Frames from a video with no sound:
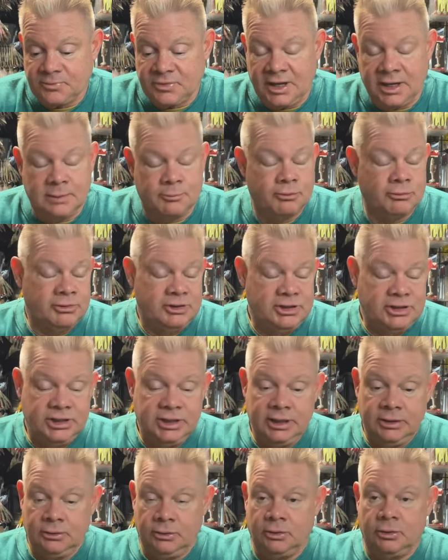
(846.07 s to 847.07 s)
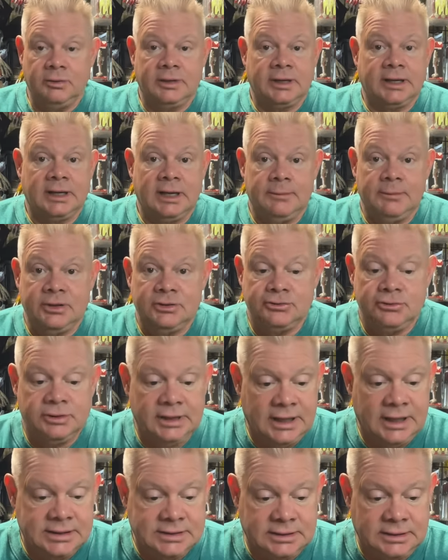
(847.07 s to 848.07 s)
I appreciate all the comments you
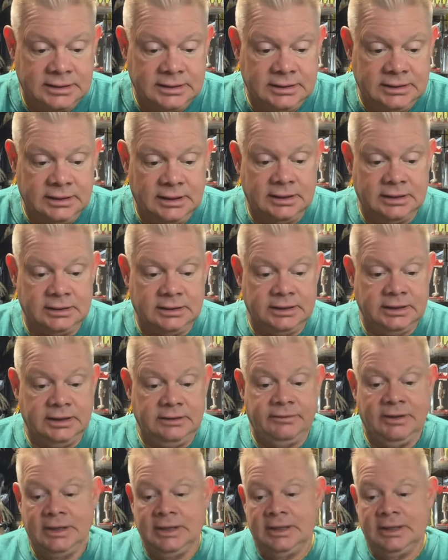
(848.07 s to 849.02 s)
guys leave.